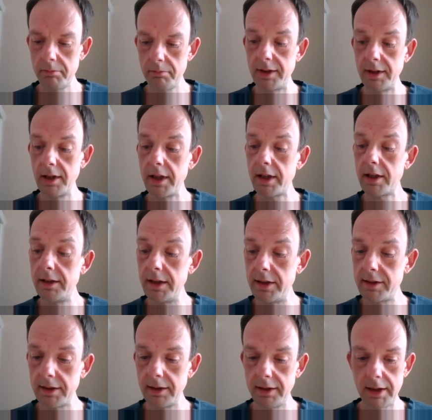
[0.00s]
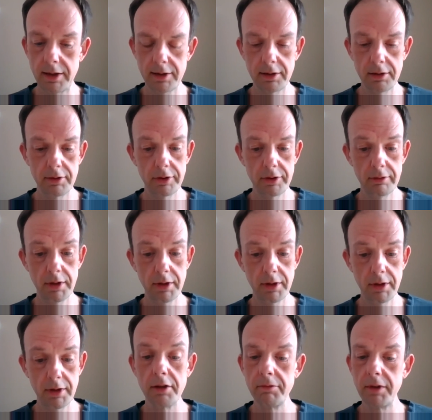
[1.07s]
is likely to lead to a
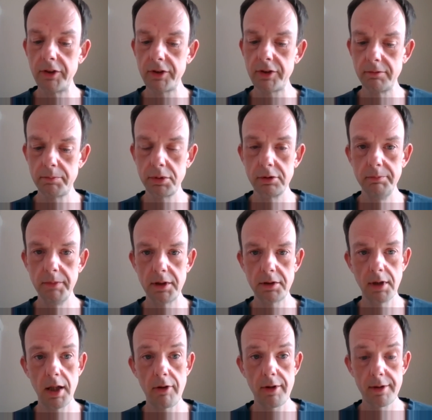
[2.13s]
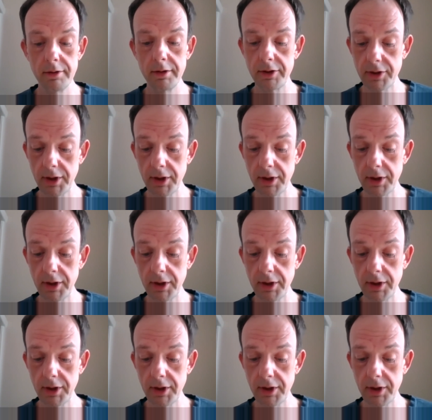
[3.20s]
higher risk of poor mental health longer